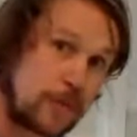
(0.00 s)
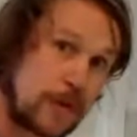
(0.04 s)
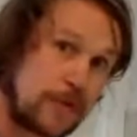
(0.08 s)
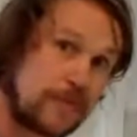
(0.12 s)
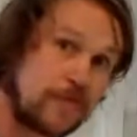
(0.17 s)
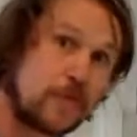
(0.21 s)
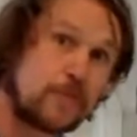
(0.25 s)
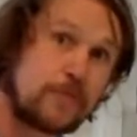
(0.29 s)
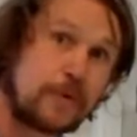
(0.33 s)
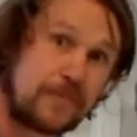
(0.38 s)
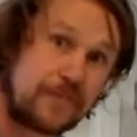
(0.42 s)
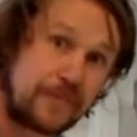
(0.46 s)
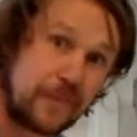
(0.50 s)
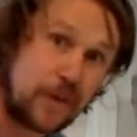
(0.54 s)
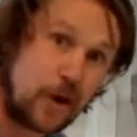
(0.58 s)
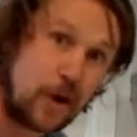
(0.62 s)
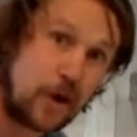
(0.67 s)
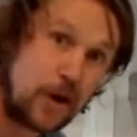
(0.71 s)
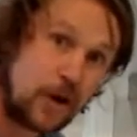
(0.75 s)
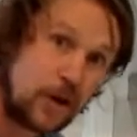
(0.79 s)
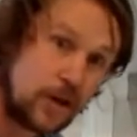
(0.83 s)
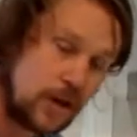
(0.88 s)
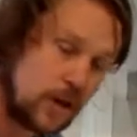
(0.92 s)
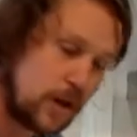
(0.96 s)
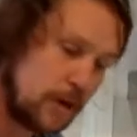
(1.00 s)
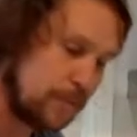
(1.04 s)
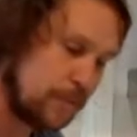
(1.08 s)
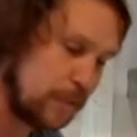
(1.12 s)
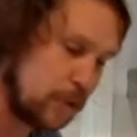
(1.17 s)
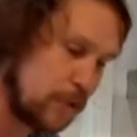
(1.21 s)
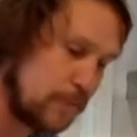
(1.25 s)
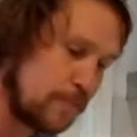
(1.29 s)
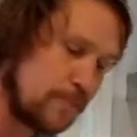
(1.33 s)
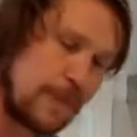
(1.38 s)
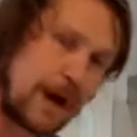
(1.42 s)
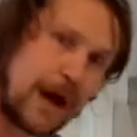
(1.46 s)
if you prefer, but
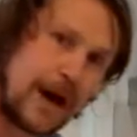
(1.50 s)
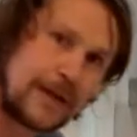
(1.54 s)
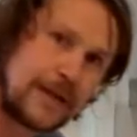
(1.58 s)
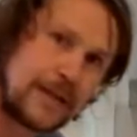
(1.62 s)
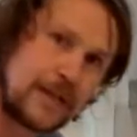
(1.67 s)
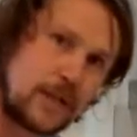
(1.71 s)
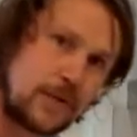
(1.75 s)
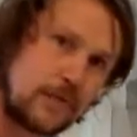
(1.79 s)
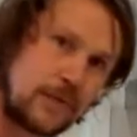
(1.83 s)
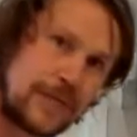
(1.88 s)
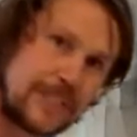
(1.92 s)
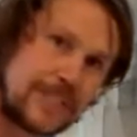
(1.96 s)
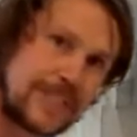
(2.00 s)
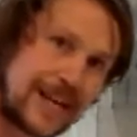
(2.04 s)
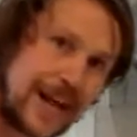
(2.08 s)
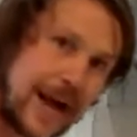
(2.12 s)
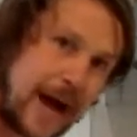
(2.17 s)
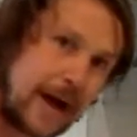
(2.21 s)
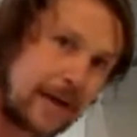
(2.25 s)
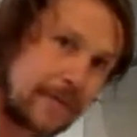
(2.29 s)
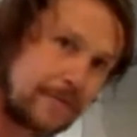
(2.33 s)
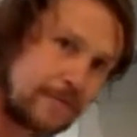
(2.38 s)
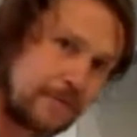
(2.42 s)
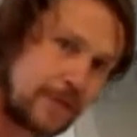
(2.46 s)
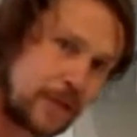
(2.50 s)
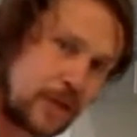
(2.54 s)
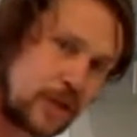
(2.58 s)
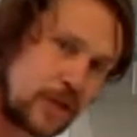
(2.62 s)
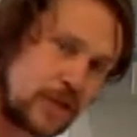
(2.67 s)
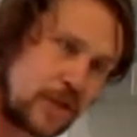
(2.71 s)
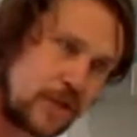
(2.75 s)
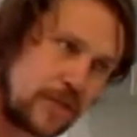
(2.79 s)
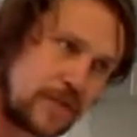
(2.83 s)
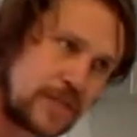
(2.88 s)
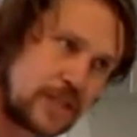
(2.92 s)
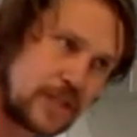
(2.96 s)
you might need to rinse it out because
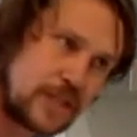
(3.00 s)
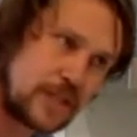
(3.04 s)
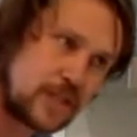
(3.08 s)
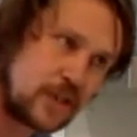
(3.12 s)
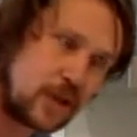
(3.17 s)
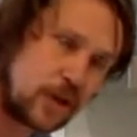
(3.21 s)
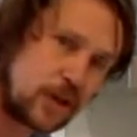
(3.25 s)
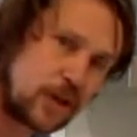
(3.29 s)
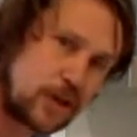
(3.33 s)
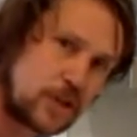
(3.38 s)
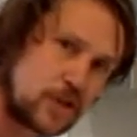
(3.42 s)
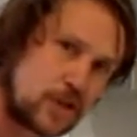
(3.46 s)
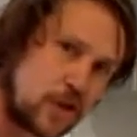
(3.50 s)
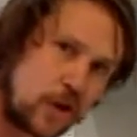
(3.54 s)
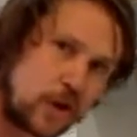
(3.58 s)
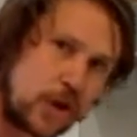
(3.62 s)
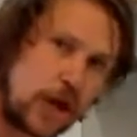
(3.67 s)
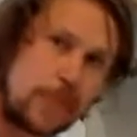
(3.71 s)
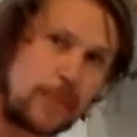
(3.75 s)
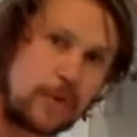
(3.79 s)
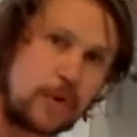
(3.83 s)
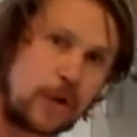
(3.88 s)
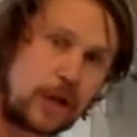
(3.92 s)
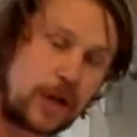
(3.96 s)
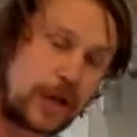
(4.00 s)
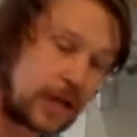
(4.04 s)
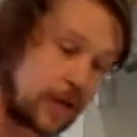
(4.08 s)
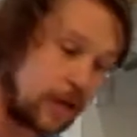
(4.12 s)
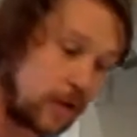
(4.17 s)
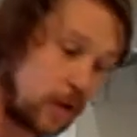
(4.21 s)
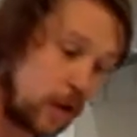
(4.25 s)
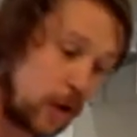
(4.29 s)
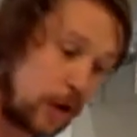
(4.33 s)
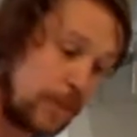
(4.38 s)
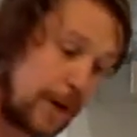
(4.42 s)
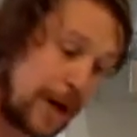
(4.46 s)
obviously it's not going to soak up all the liquid,
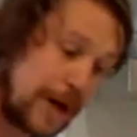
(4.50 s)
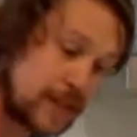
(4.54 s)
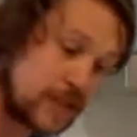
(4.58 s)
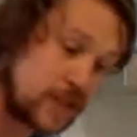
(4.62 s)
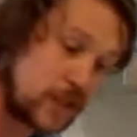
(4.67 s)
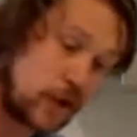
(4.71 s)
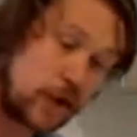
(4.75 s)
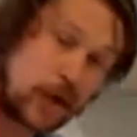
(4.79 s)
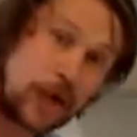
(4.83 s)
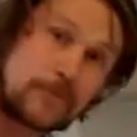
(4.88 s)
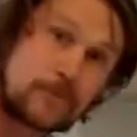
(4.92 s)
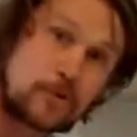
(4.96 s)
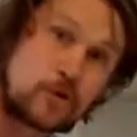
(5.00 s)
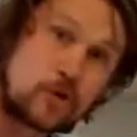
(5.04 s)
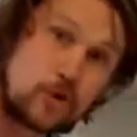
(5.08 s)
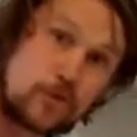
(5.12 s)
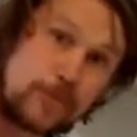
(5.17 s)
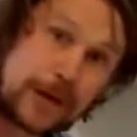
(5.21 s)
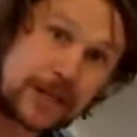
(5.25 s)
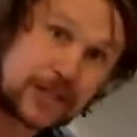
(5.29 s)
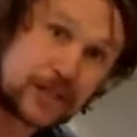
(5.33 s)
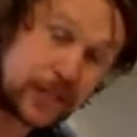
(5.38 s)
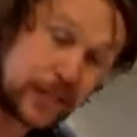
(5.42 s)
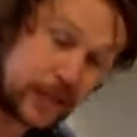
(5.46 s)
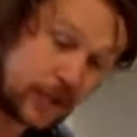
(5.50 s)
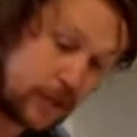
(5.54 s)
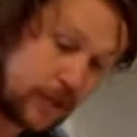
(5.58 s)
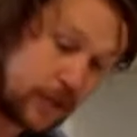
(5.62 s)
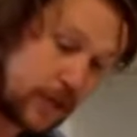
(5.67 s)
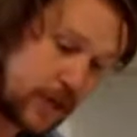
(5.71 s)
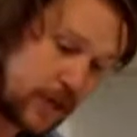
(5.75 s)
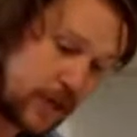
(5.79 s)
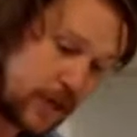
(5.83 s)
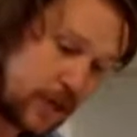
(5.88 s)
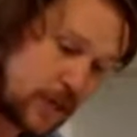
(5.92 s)
or it might soak up too much liquid,